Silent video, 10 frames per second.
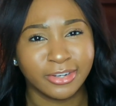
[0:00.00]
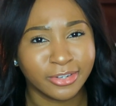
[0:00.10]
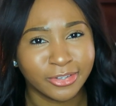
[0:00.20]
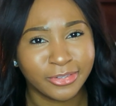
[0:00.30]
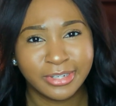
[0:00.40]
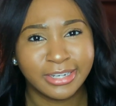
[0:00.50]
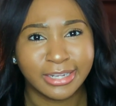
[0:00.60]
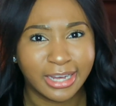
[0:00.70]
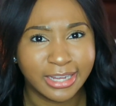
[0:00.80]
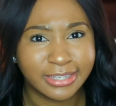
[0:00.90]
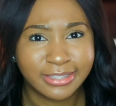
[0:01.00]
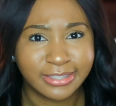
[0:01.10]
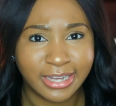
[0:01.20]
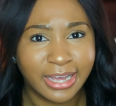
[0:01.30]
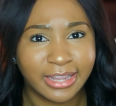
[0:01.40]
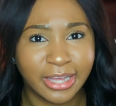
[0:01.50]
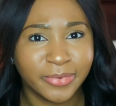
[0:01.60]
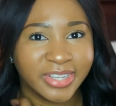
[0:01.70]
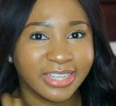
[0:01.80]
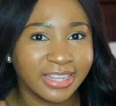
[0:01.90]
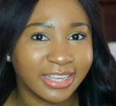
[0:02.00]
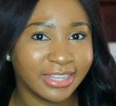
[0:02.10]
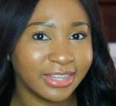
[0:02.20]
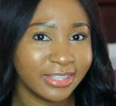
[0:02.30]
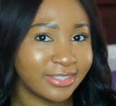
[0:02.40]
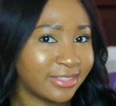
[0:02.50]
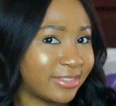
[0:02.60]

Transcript: girl, you did not dye that wig. Like, it looks